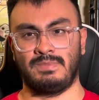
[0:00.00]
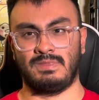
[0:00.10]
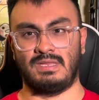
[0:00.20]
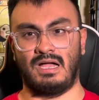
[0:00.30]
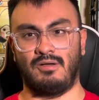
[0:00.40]

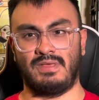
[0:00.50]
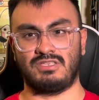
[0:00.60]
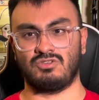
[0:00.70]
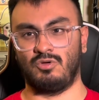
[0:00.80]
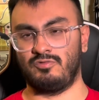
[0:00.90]
Now
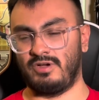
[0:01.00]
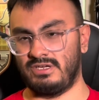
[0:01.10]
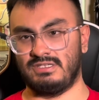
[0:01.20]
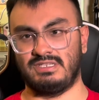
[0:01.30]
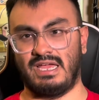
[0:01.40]
that's all fine
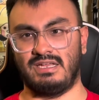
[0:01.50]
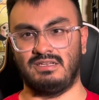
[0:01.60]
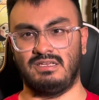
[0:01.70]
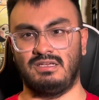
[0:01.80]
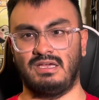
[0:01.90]
and
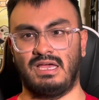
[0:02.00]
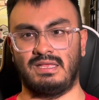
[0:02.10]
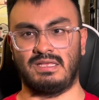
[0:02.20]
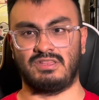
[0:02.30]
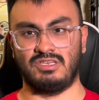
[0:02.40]
dandy,
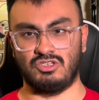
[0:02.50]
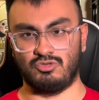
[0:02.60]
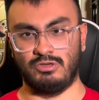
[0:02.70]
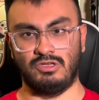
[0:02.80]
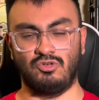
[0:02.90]
and I think it's
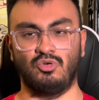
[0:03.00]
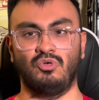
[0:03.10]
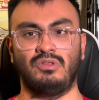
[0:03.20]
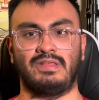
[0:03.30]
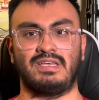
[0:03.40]
really
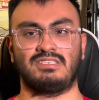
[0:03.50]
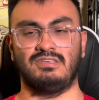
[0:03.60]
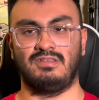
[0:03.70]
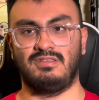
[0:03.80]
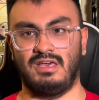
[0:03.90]
cool that that's a
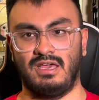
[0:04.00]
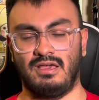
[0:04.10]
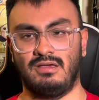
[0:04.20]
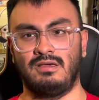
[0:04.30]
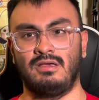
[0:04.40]

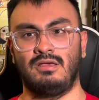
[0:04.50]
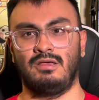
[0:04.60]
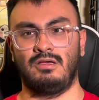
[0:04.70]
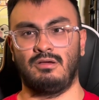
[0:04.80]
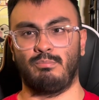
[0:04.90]
thing,
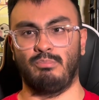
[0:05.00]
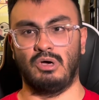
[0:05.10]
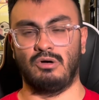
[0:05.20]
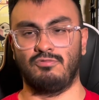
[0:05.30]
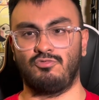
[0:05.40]

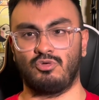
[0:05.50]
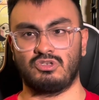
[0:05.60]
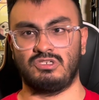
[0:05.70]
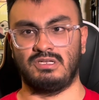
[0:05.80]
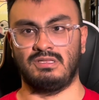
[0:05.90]
but
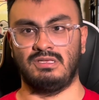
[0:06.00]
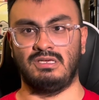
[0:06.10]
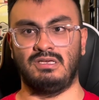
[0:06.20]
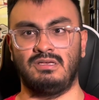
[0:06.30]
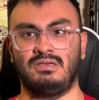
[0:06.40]

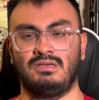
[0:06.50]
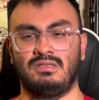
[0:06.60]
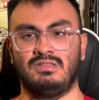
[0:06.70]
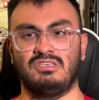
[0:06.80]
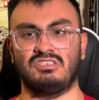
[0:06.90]
unfortunately
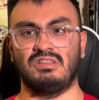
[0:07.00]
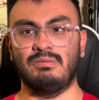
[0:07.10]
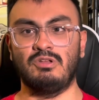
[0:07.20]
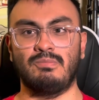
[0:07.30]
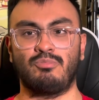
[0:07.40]
these
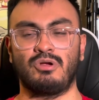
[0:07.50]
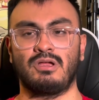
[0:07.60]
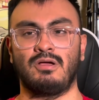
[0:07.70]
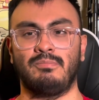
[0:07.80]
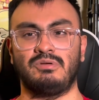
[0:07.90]
limited
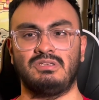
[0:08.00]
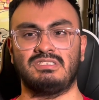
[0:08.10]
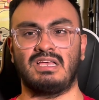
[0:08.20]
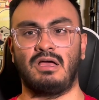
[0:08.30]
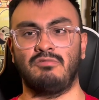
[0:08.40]
print
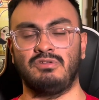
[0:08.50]
companies have